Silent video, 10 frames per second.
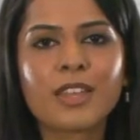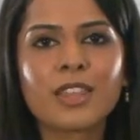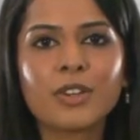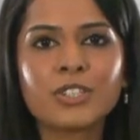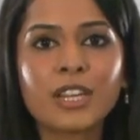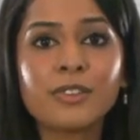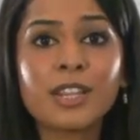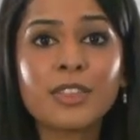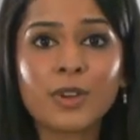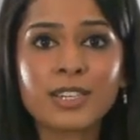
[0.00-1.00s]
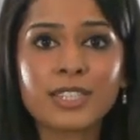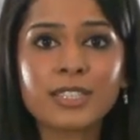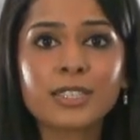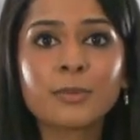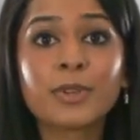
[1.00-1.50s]
They are generally
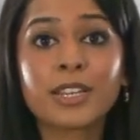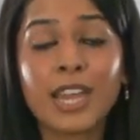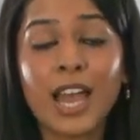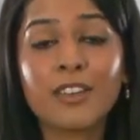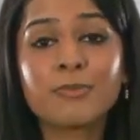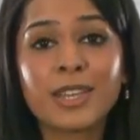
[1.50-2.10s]
threaded, but can have